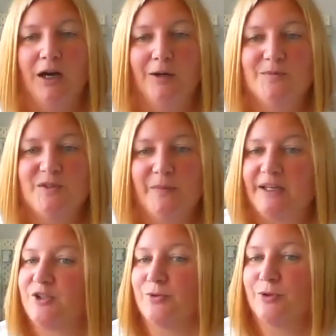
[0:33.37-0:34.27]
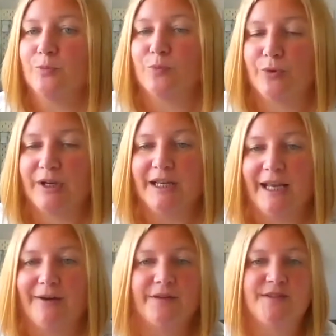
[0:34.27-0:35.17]
to make sure you're bringing
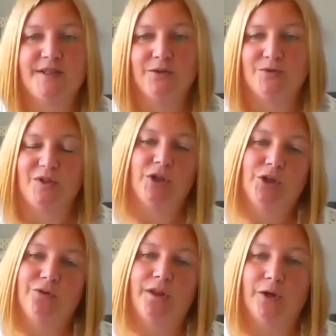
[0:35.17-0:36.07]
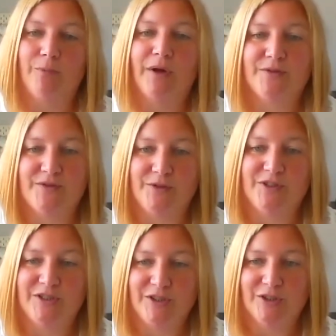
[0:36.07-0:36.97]
out the skills that you think are most
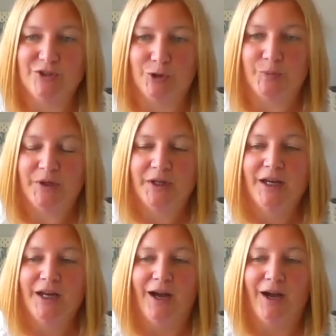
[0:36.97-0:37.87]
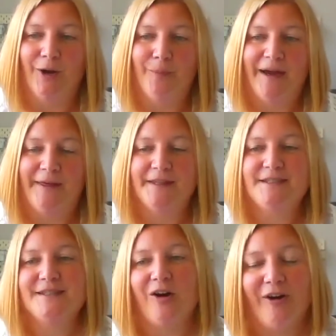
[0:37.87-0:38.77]
suited to the job. And this
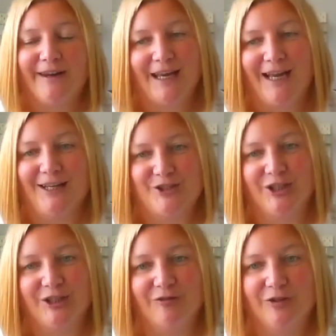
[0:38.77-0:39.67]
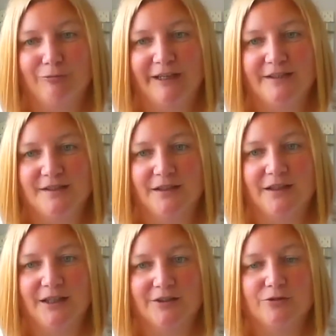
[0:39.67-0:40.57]
is eye-catching for the
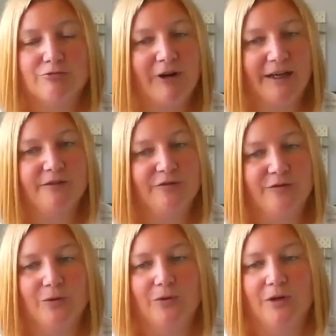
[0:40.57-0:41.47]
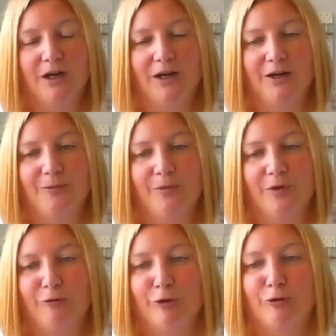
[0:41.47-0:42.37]
reader and great for
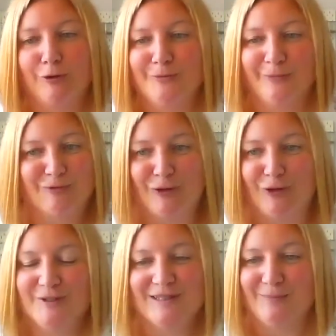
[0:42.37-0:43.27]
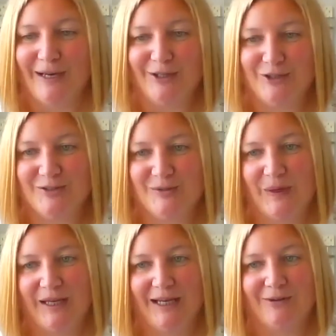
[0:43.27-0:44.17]
a recruiting manager to
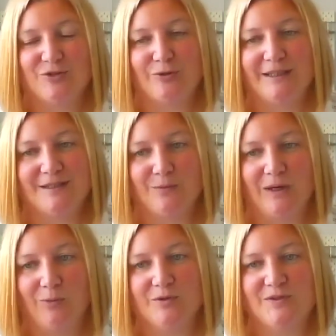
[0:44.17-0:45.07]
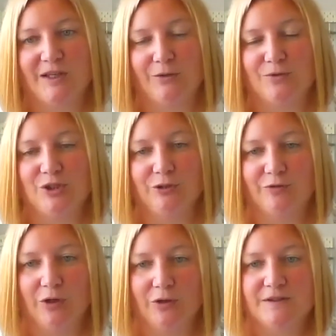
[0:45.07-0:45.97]
pick out straight away what skills you've
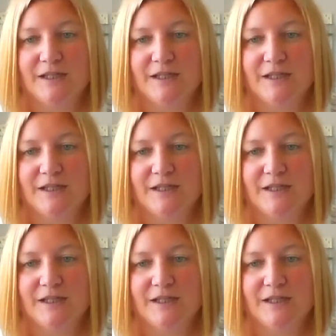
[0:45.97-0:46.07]
got,